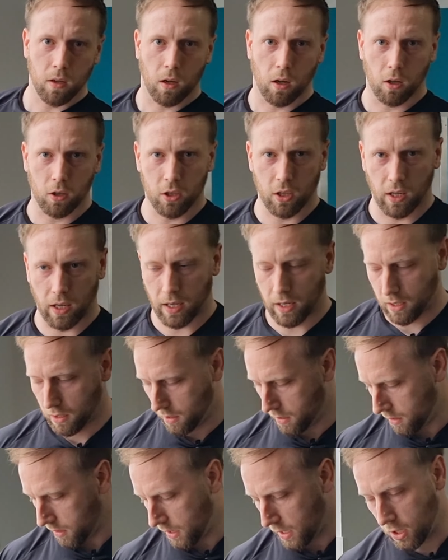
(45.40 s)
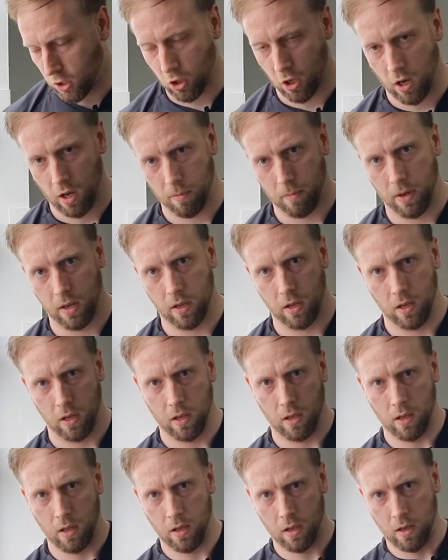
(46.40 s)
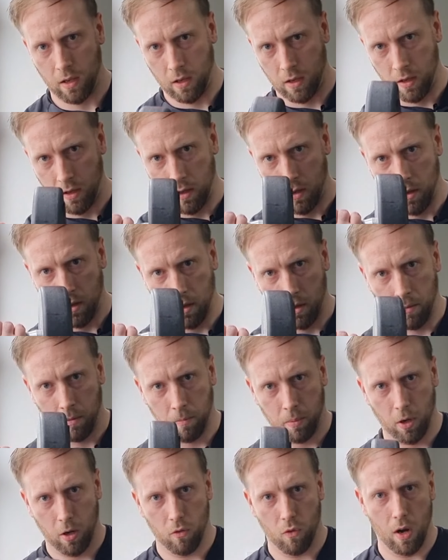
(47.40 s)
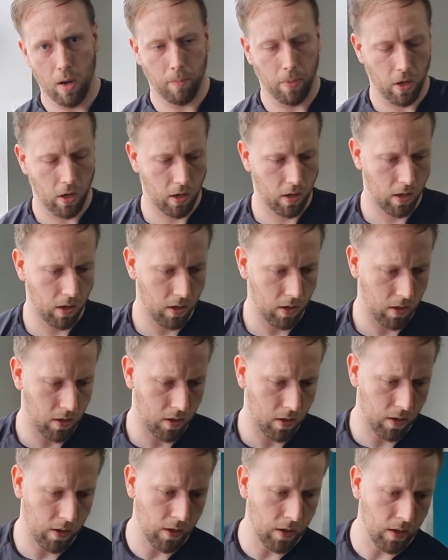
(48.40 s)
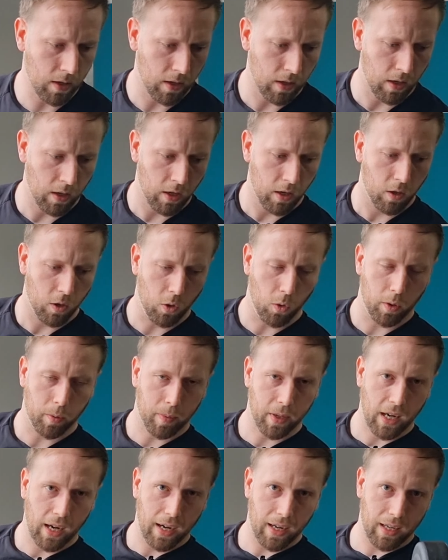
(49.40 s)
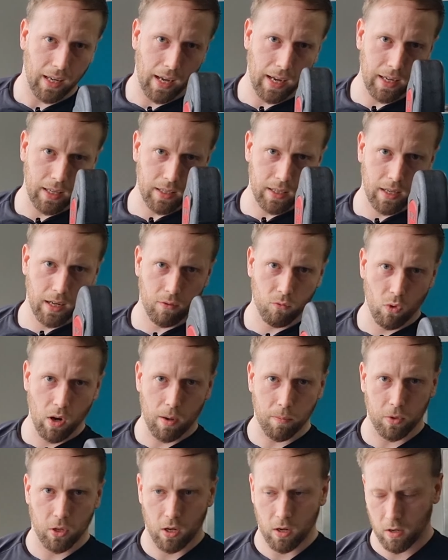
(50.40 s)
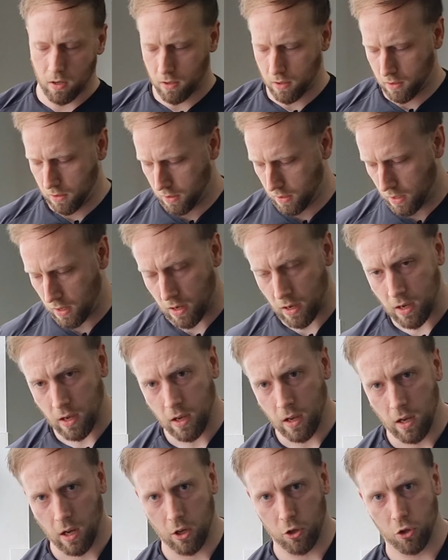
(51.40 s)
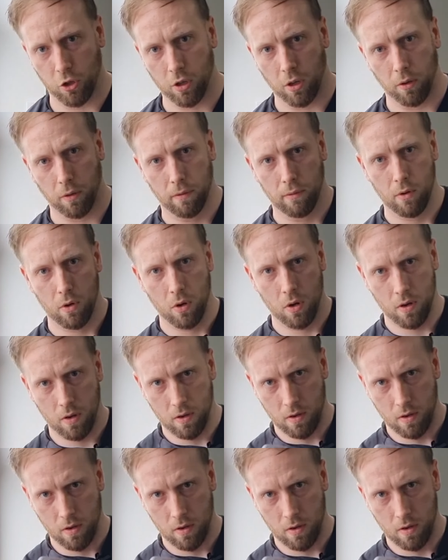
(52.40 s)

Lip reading: alternating each arm per rep. You want to be getting 8 to 10 reps as you go through.